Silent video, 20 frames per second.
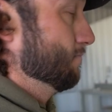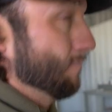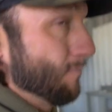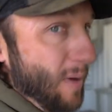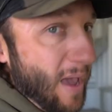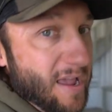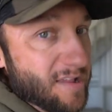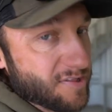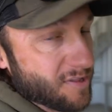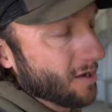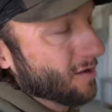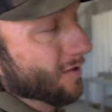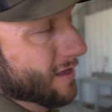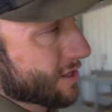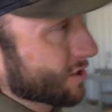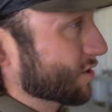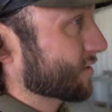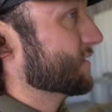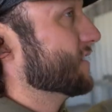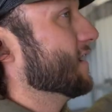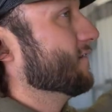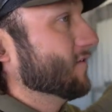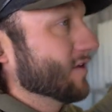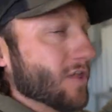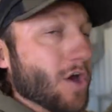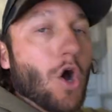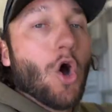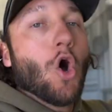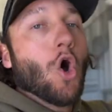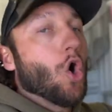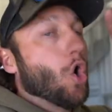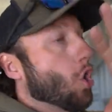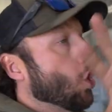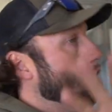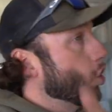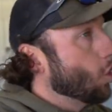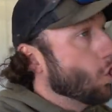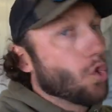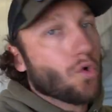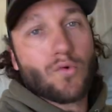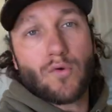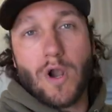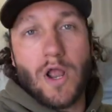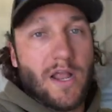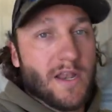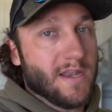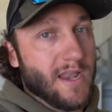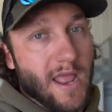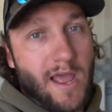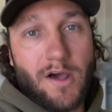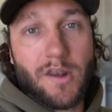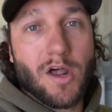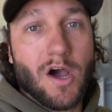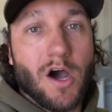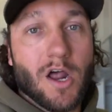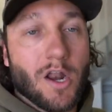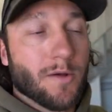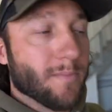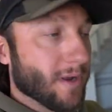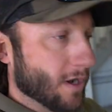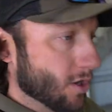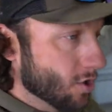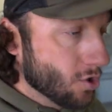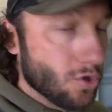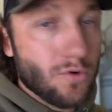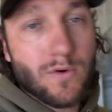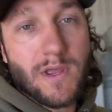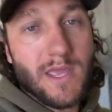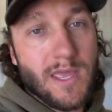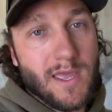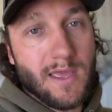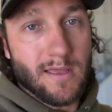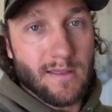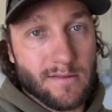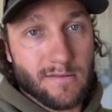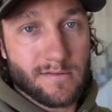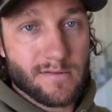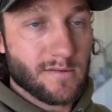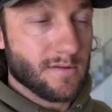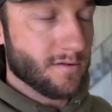basically just give you the whole rundown on him and who he is,